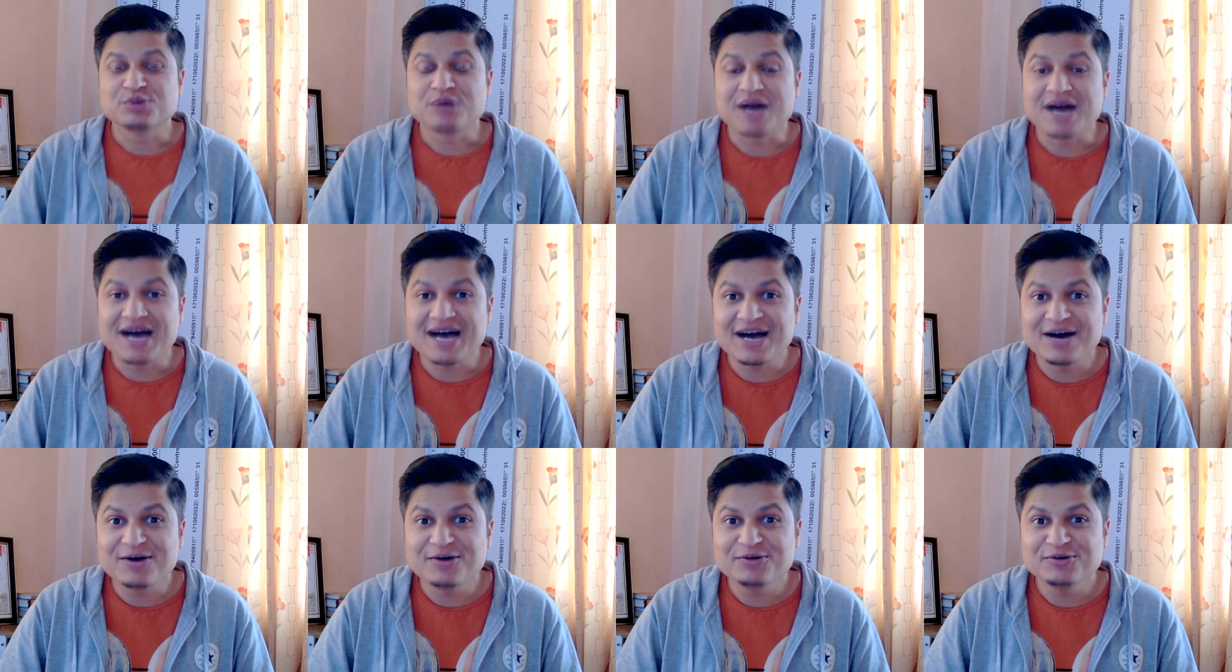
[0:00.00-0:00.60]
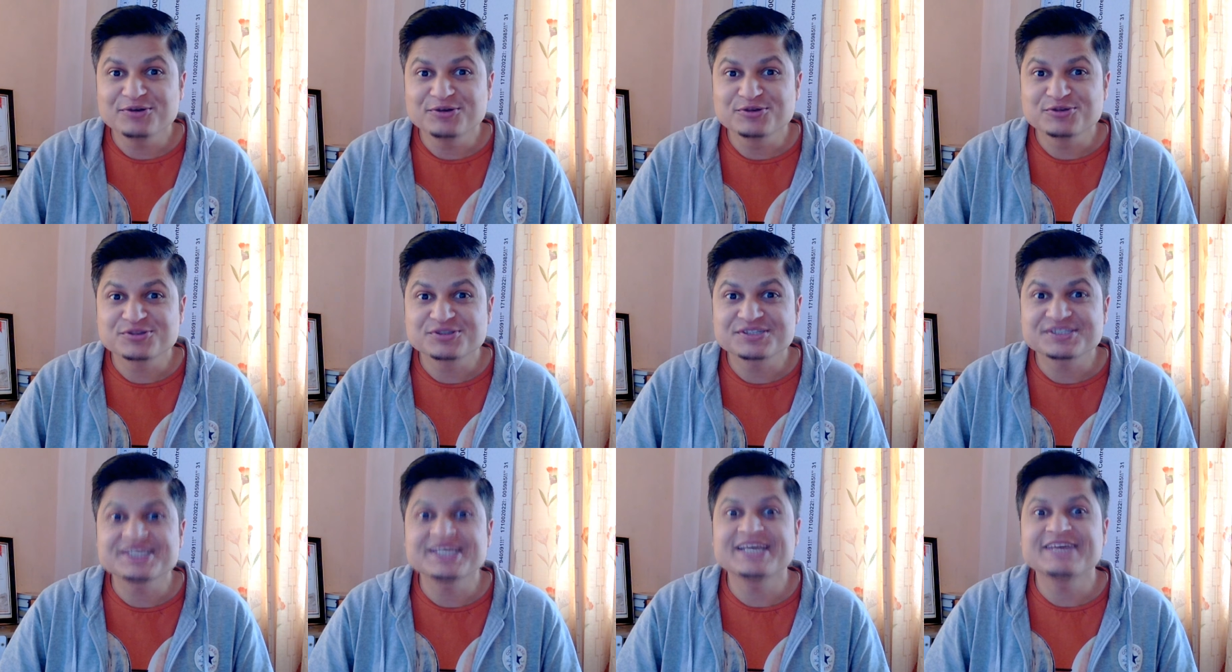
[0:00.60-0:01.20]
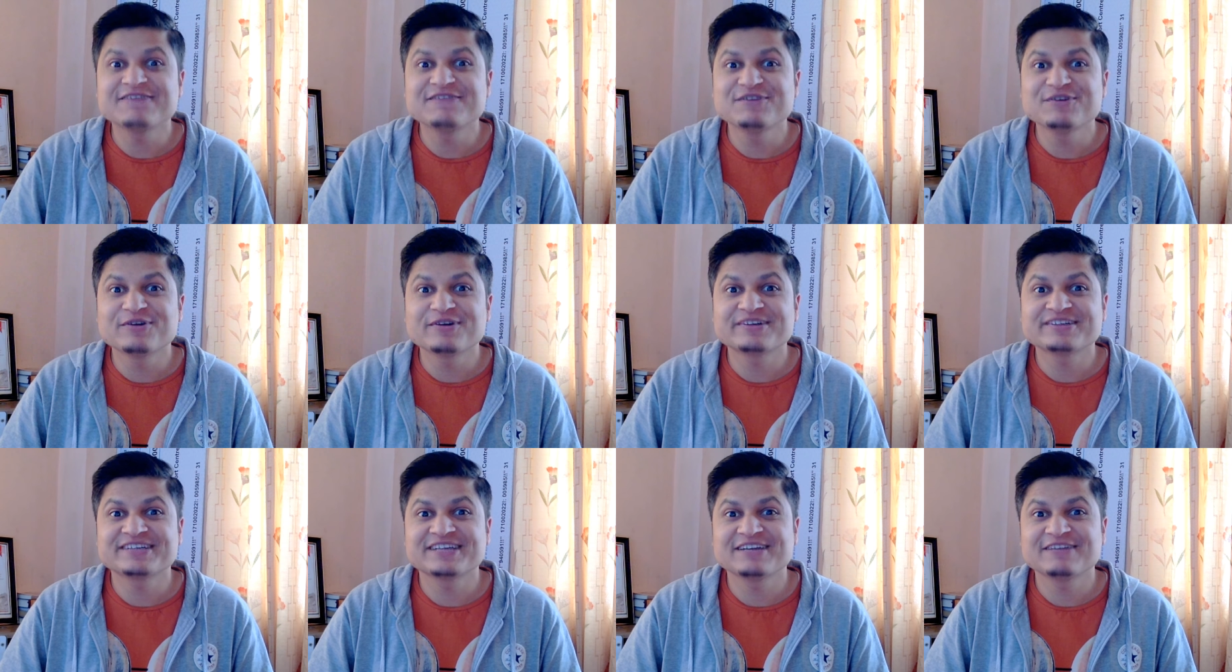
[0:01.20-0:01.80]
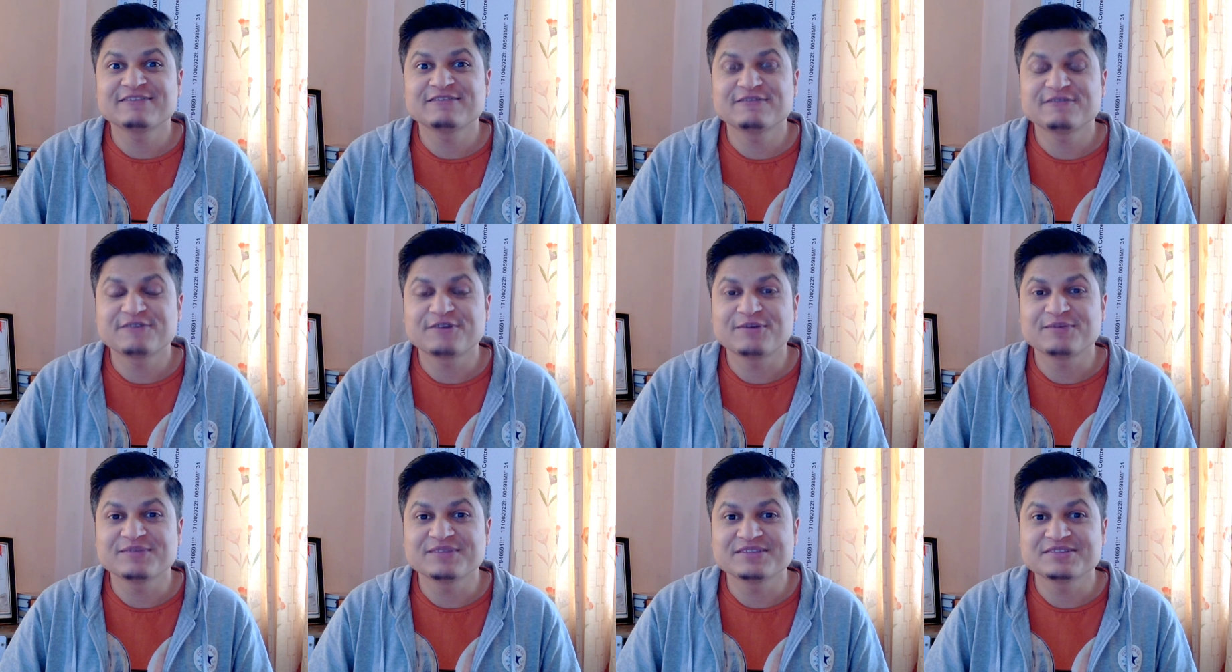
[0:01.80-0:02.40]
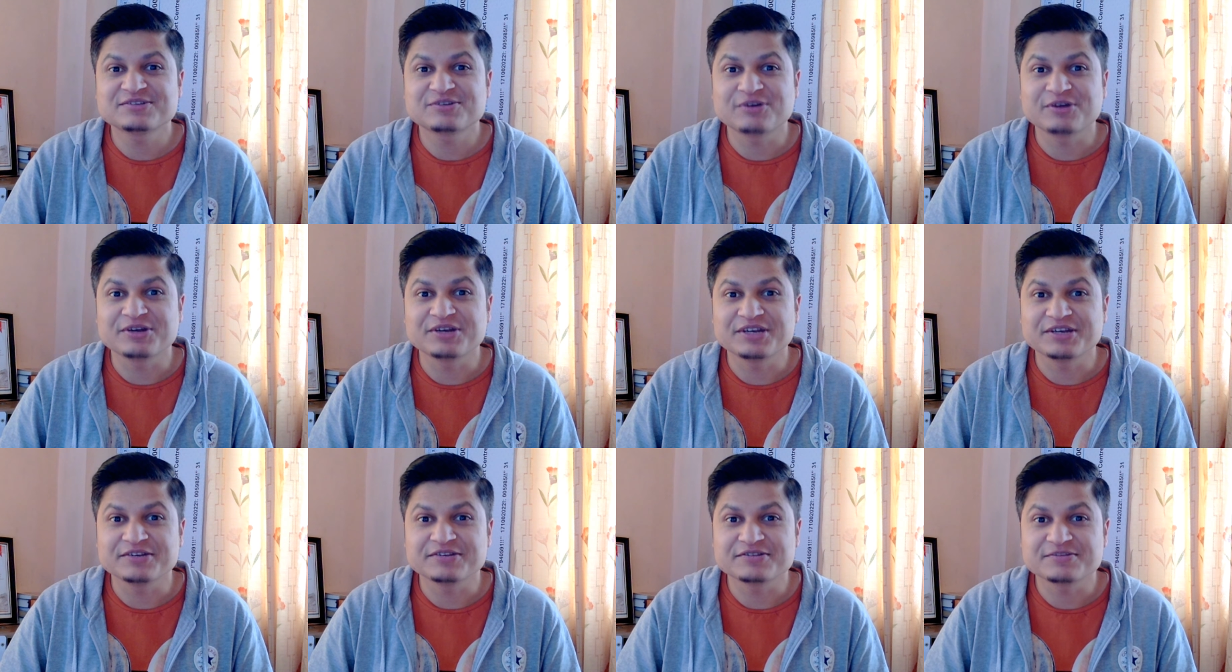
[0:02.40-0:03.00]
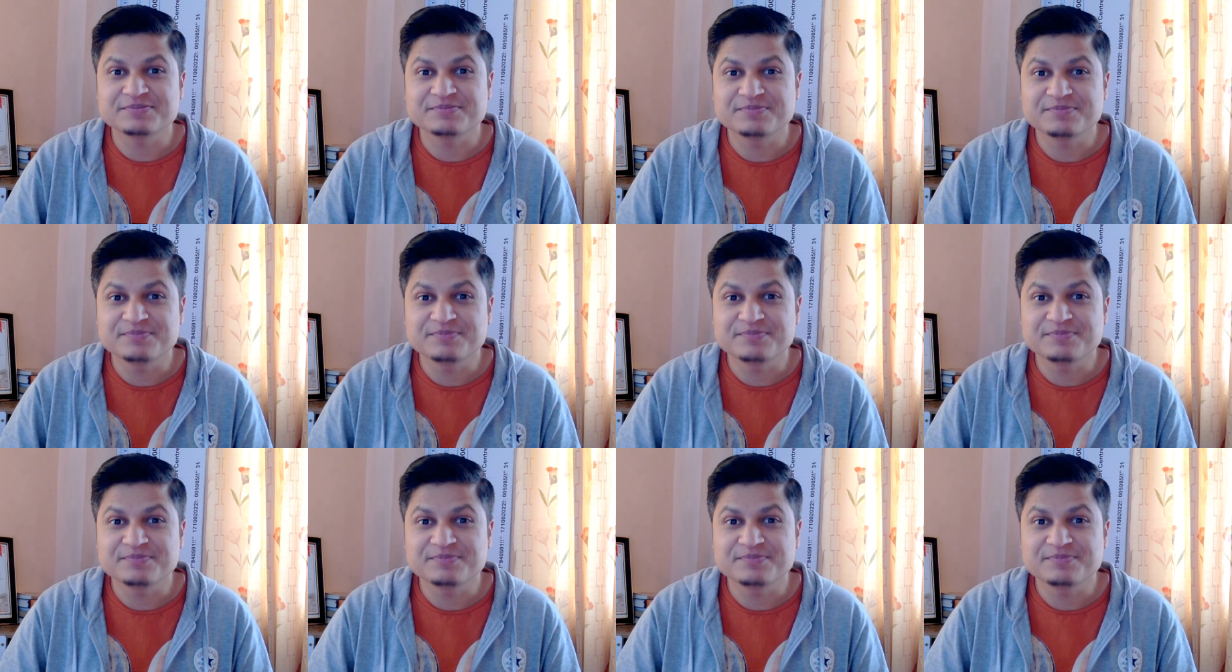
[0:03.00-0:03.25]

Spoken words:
How to save yourself from this continuous